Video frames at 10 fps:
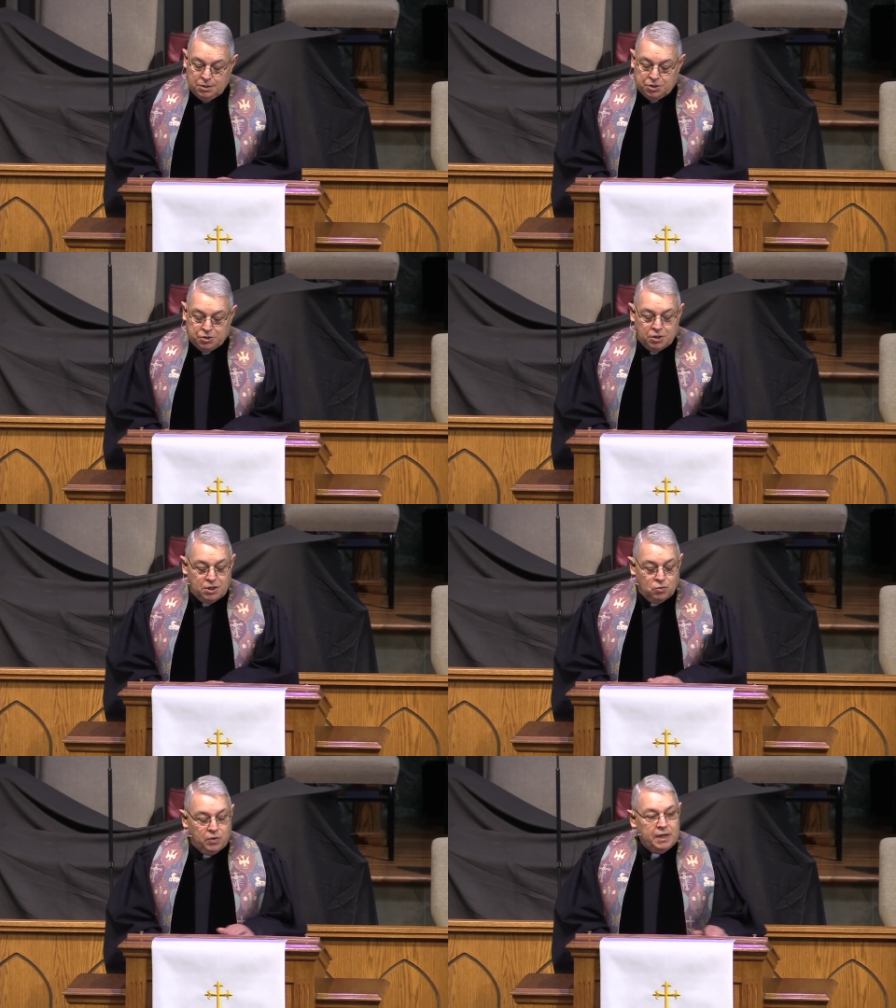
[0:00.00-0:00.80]

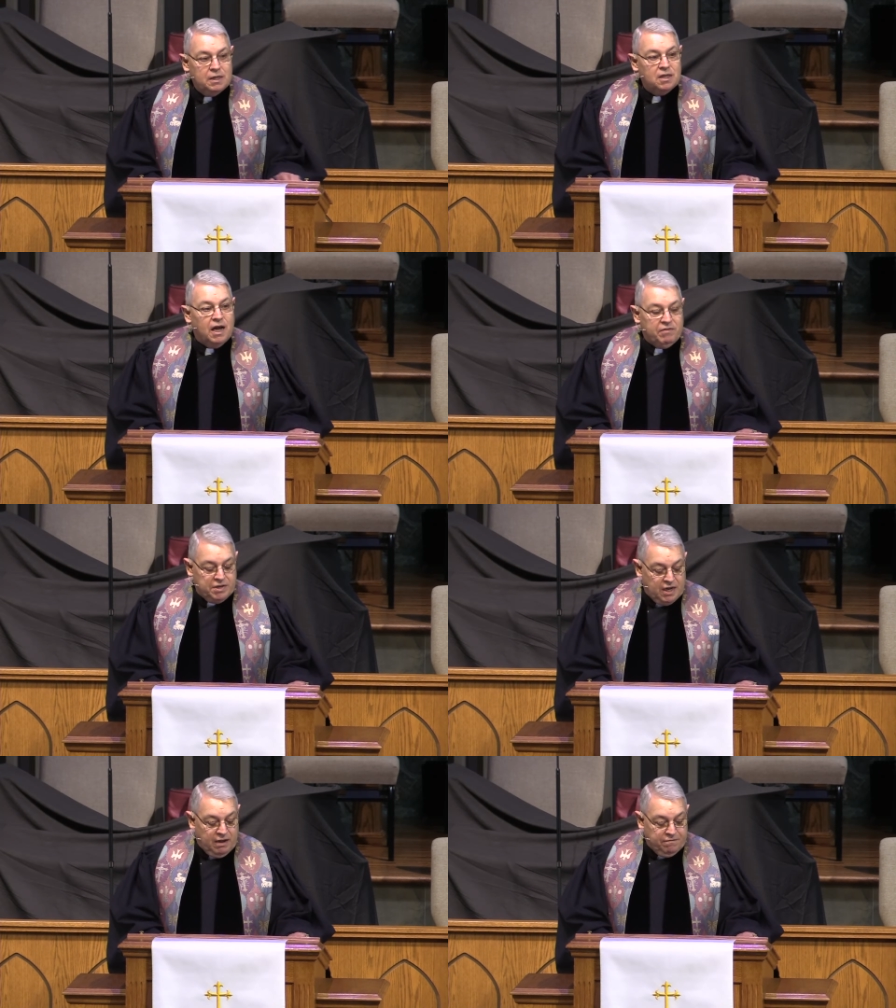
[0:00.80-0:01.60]
shouldn't we love
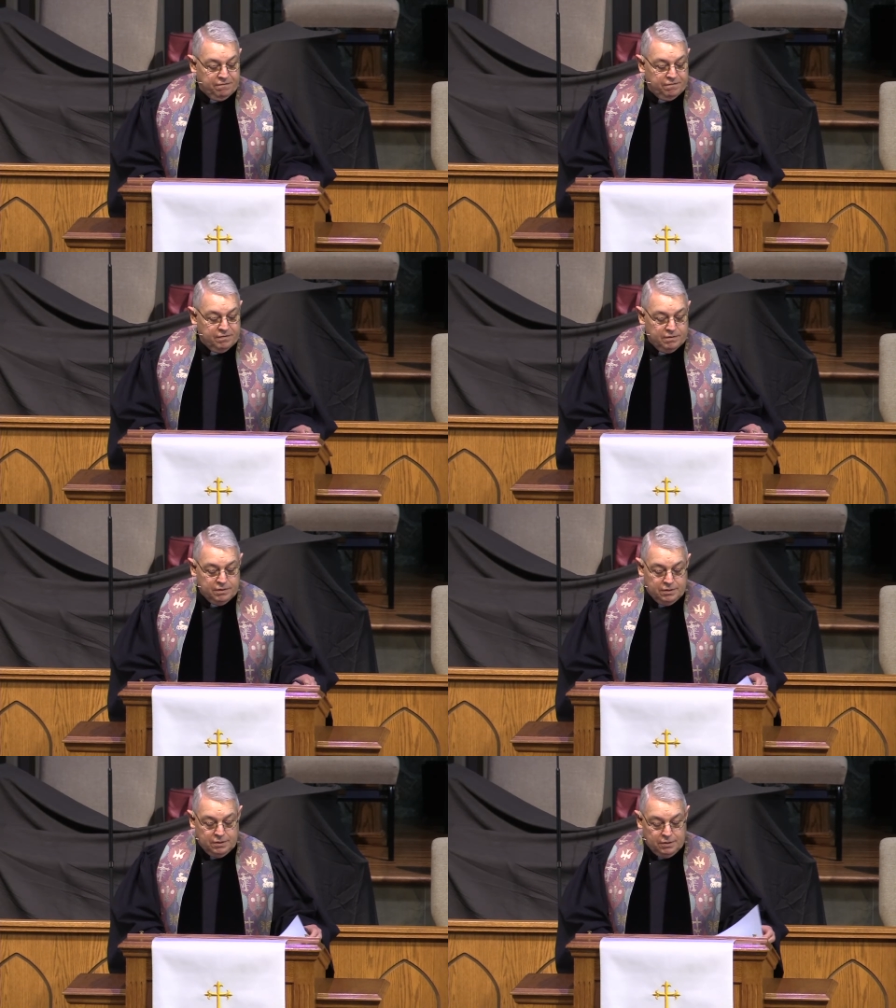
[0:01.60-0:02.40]
enough?
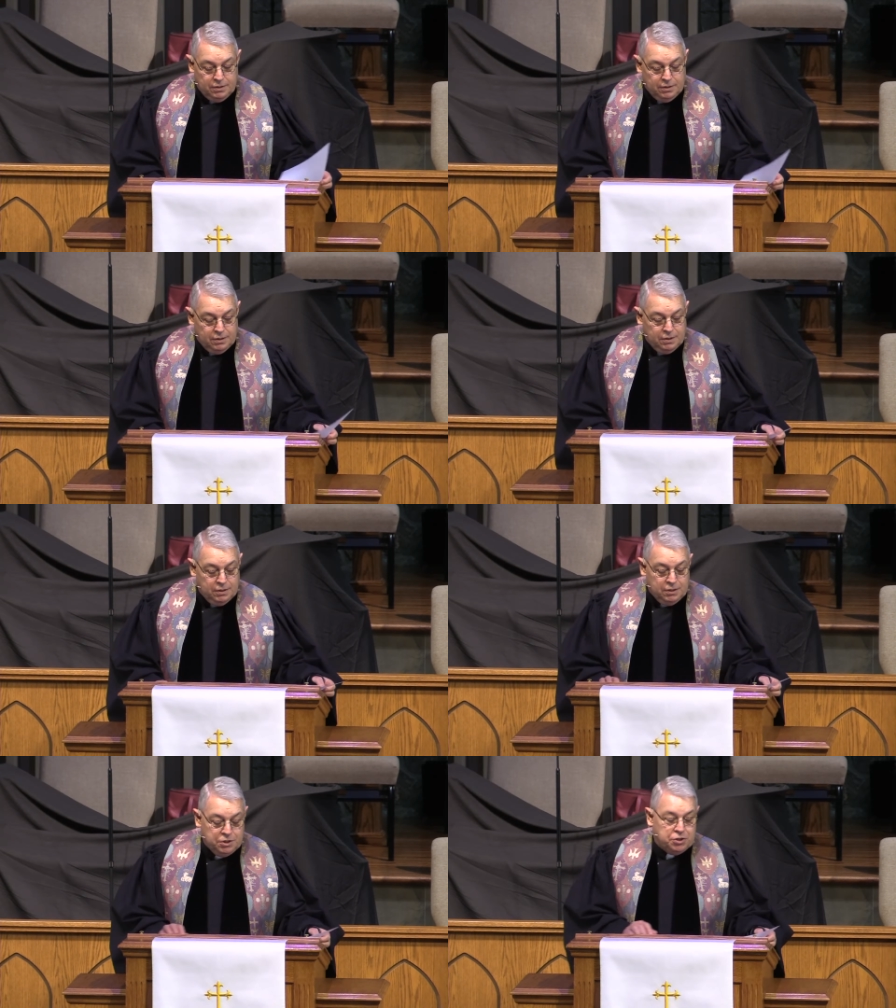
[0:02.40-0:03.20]

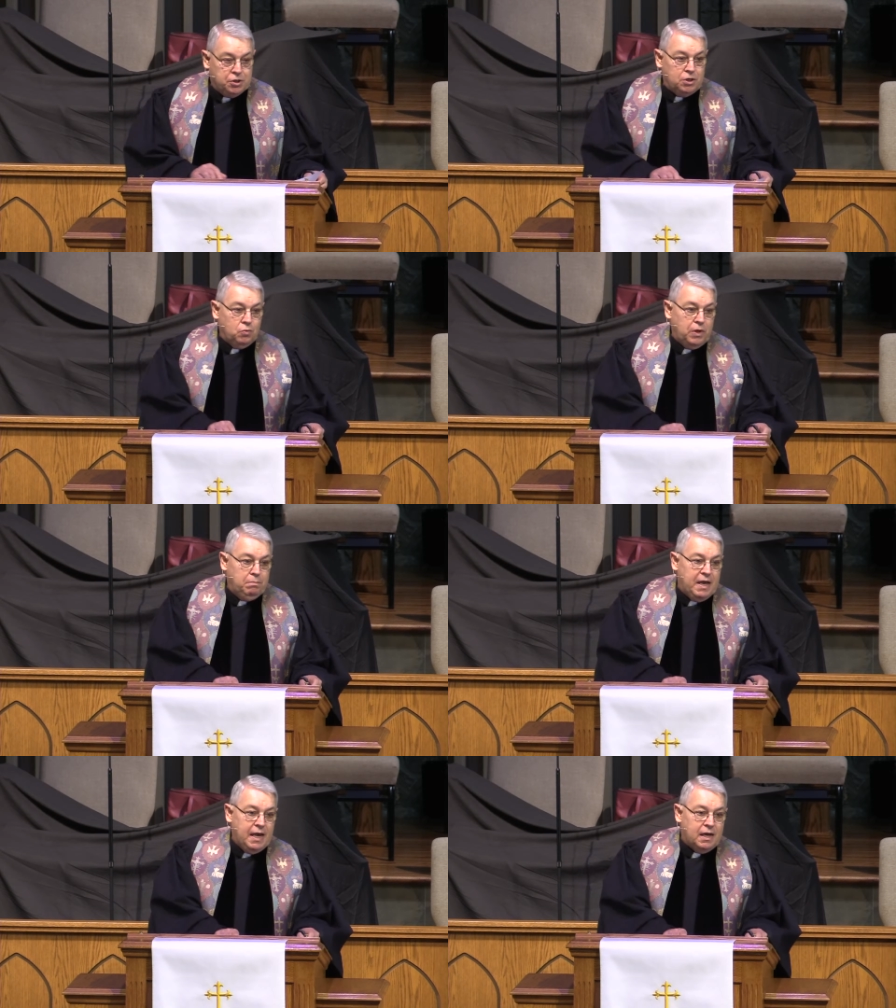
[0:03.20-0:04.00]
Shouldn't we
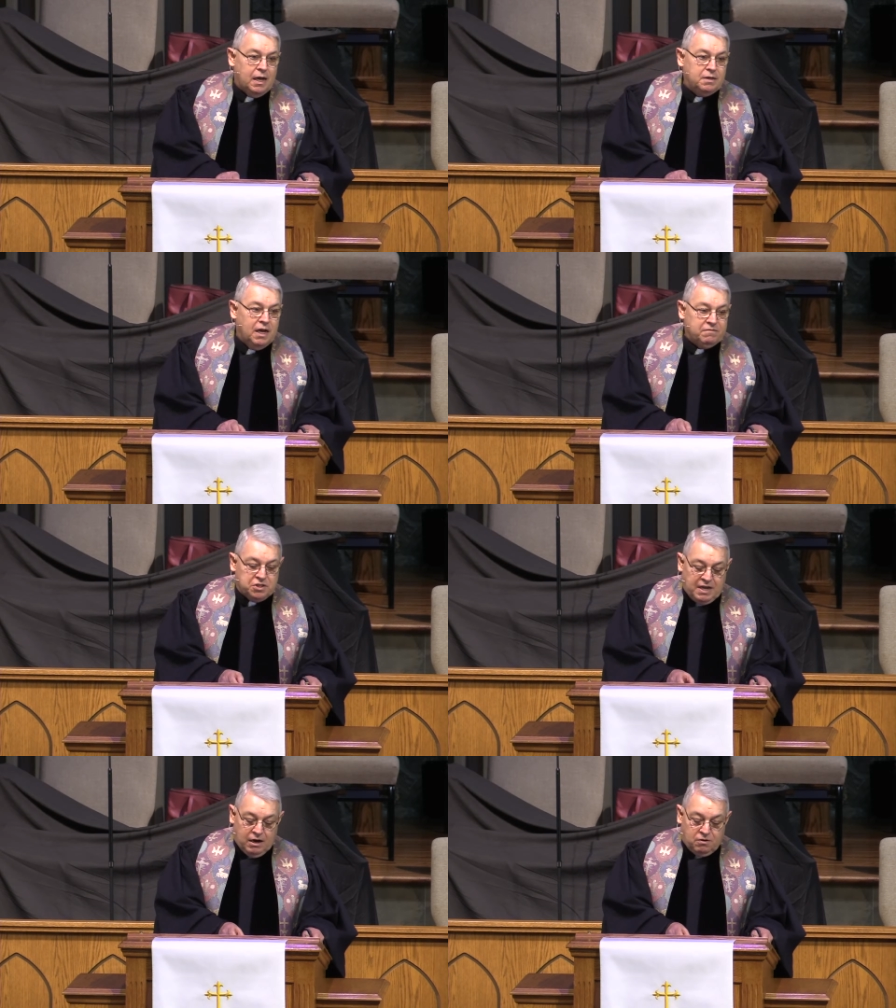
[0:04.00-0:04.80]
make enough
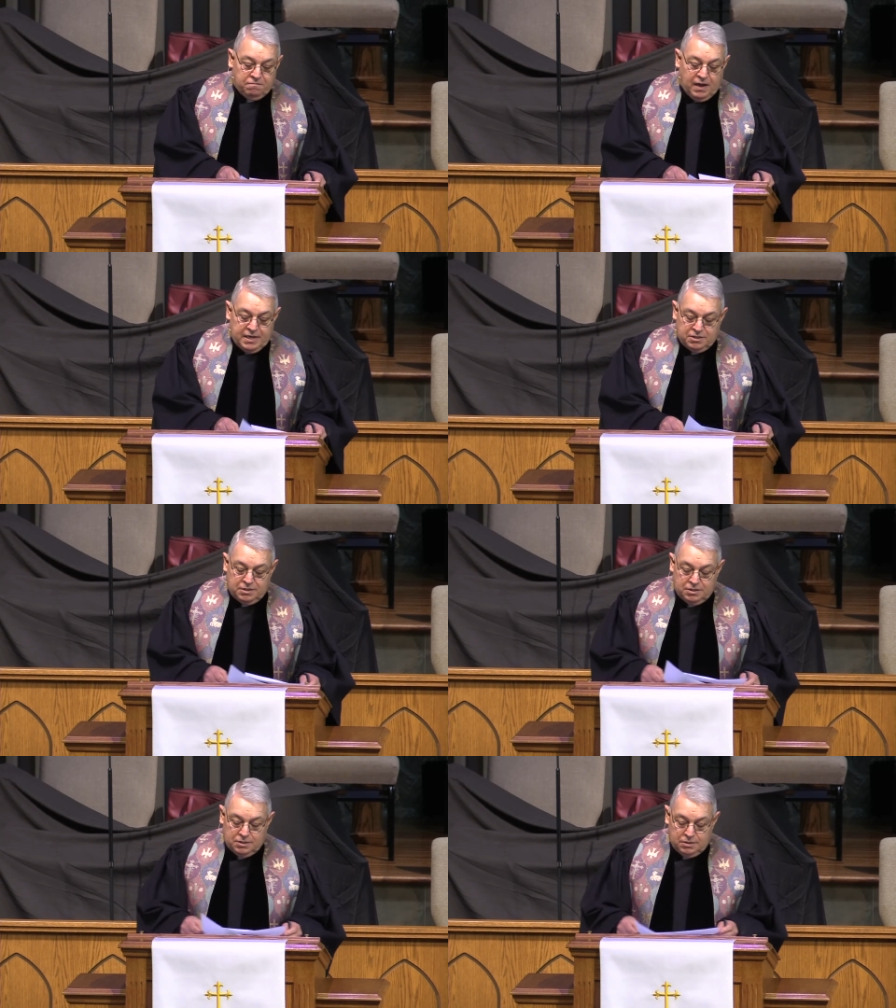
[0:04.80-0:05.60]

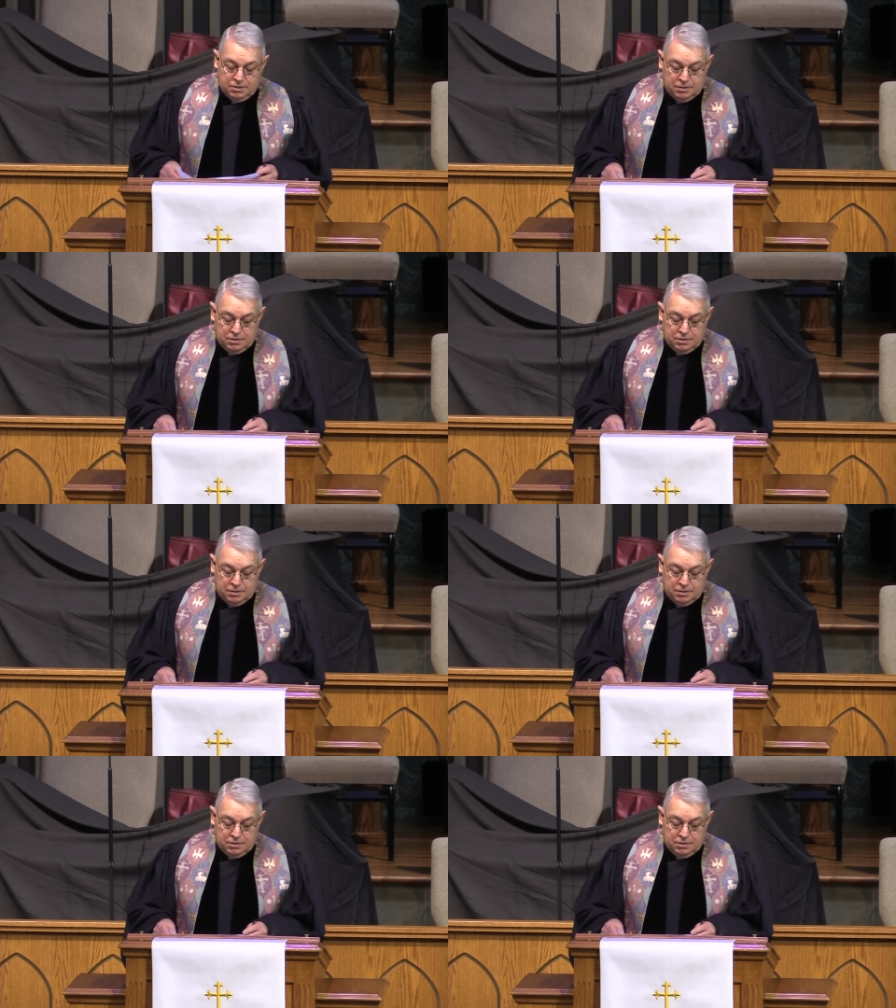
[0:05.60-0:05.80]
sacrifices